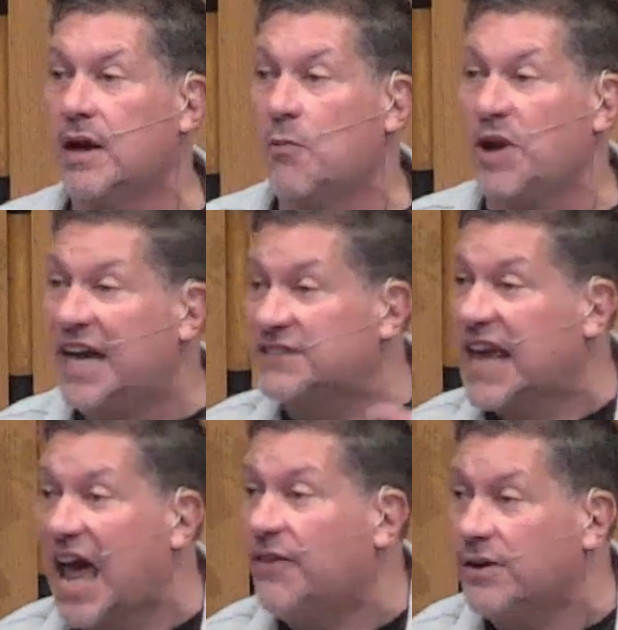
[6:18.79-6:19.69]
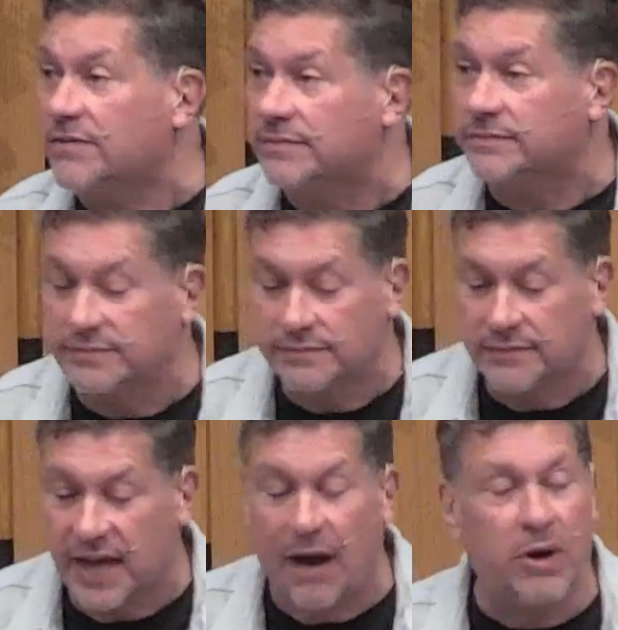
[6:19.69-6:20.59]
We get together
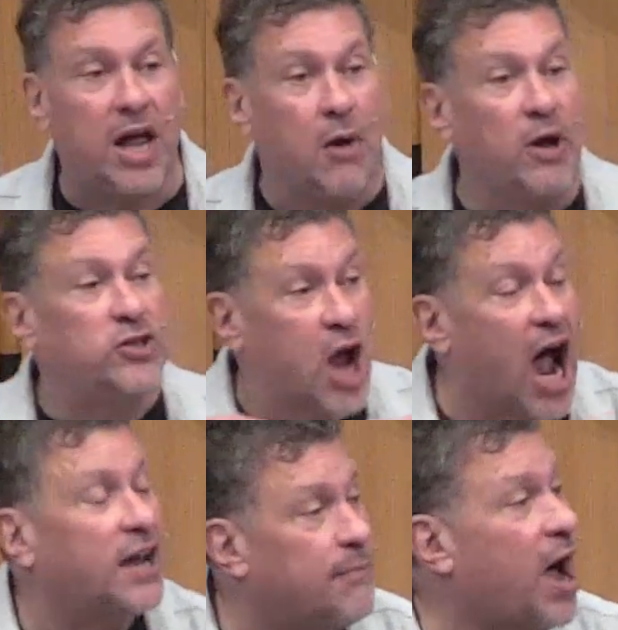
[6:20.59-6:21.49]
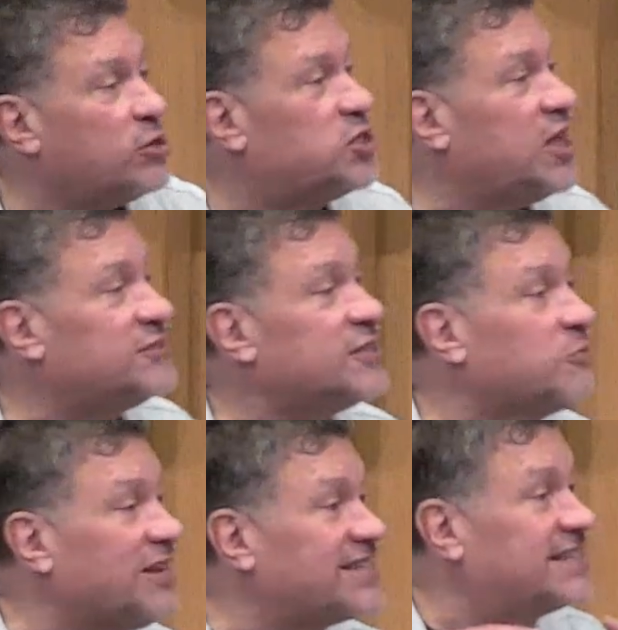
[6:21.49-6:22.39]
and we, we talk about Jesus,
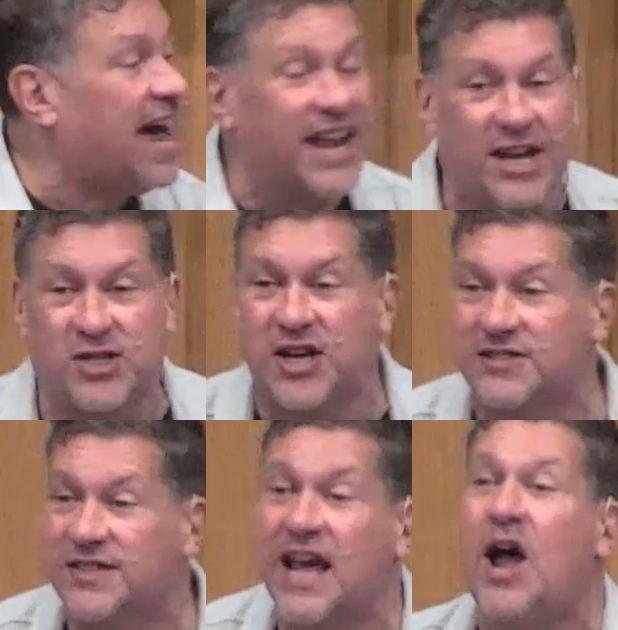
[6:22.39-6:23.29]
we study Jesus,